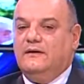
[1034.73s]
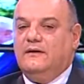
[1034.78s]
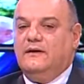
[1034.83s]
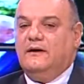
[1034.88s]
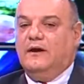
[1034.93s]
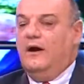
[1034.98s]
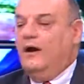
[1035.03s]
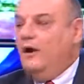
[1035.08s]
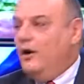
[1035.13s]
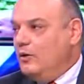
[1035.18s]

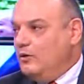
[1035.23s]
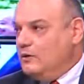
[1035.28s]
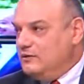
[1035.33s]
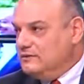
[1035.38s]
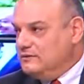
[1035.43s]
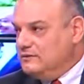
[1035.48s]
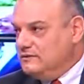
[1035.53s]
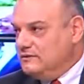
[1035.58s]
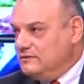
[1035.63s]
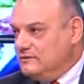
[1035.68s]

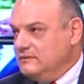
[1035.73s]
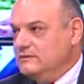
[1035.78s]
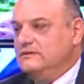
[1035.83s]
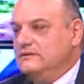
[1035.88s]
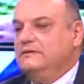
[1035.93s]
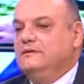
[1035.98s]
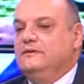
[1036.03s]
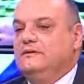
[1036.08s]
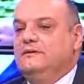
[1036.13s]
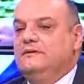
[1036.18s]
hold
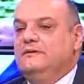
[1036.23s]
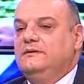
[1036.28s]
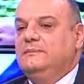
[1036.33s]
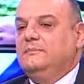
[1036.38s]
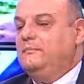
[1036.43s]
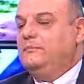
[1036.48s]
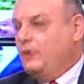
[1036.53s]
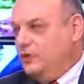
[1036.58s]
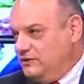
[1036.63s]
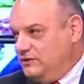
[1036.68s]
the
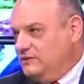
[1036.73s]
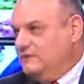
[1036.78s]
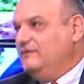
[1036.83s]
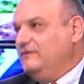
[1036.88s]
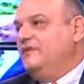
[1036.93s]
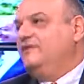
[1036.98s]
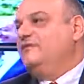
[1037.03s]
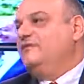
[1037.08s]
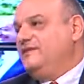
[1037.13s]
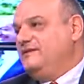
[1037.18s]
pot
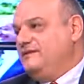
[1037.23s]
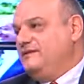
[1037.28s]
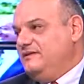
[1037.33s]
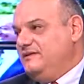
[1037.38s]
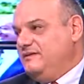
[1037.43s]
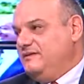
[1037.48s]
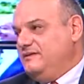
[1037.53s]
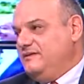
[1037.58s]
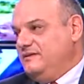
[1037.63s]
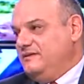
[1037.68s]
of
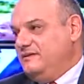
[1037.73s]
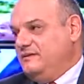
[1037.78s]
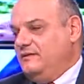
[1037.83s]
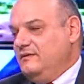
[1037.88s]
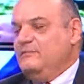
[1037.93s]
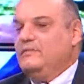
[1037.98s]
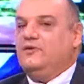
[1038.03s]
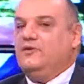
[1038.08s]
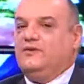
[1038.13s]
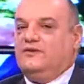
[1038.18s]
assets
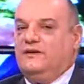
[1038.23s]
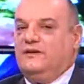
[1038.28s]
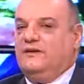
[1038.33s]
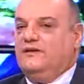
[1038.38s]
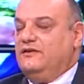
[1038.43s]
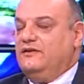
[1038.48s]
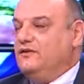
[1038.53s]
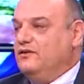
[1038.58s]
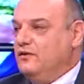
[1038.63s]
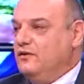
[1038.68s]
because
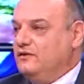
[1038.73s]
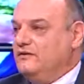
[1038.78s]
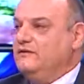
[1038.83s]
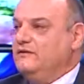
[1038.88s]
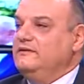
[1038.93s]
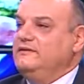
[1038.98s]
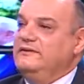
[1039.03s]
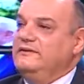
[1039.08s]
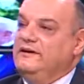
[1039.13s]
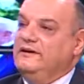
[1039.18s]
hasn't got
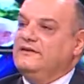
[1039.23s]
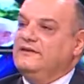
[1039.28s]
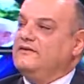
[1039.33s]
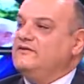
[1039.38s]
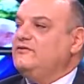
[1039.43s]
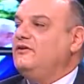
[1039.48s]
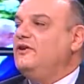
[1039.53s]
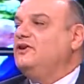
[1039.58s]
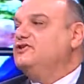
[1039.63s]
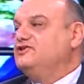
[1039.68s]
the
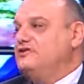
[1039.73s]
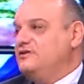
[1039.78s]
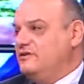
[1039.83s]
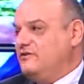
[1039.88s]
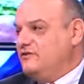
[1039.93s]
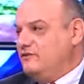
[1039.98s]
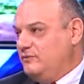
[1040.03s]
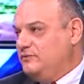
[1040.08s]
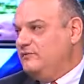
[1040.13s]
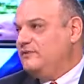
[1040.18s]
instructions
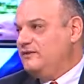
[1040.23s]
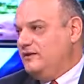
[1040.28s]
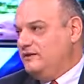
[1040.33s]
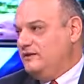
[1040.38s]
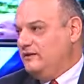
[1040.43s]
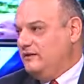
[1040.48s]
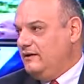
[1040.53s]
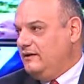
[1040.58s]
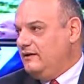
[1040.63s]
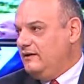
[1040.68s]
from the
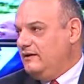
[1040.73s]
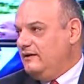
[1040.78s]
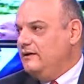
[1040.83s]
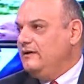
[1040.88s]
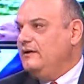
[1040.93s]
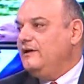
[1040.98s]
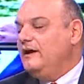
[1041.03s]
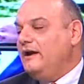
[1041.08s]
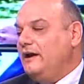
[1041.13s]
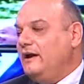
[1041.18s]
settler,
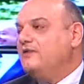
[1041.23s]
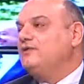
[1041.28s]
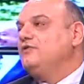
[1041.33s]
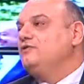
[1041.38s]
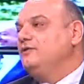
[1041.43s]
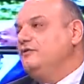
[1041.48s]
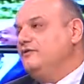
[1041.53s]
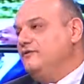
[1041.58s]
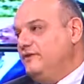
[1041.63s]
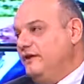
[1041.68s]
has
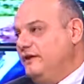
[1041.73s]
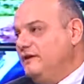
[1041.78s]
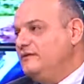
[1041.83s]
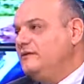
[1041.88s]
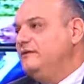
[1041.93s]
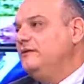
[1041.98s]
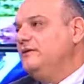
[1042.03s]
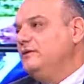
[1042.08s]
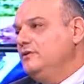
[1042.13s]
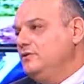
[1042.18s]
to
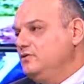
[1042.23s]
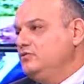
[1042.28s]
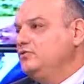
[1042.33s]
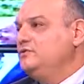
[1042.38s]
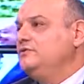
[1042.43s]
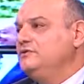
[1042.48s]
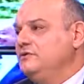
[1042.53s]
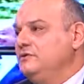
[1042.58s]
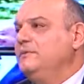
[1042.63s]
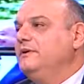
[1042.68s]
revert
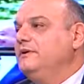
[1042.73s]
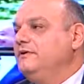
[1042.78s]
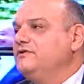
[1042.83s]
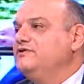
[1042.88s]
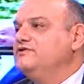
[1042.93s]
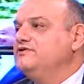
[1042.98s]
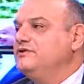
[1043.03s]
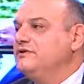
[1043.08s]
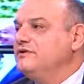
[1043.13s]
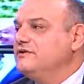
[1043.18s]
to the
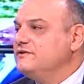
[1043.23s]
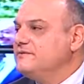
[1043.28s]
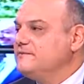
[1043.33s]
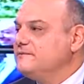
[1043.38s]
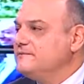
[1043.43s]
beneficiaries.